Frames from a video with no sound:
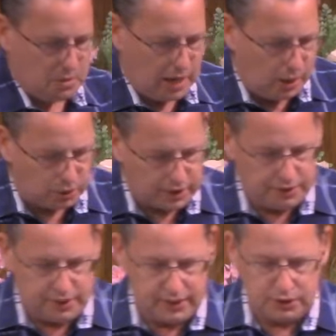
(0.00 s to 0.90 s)
How
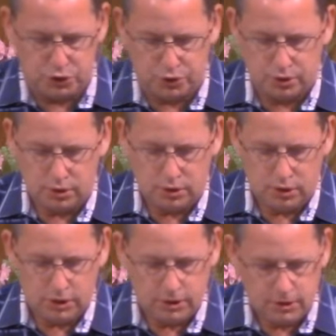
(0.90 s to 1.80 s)
can these
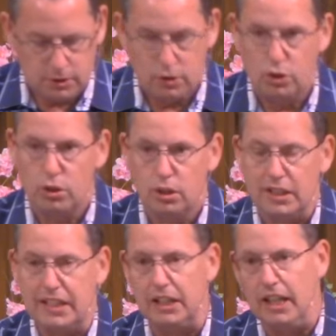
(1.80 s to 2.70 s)

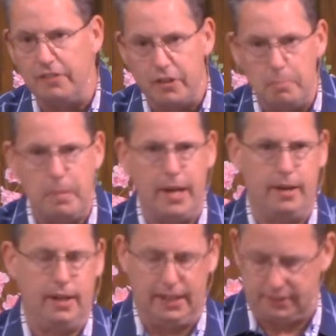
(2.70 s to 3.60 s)
11 men
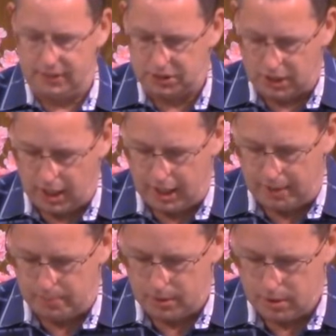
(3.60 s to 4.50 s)
at this time
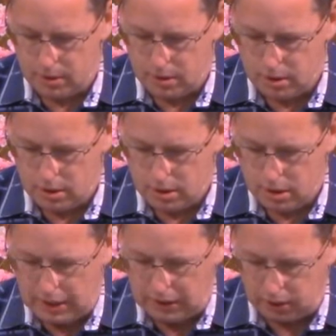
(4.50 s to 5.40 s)

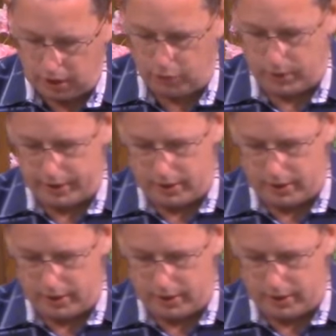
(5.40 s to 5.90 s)
love one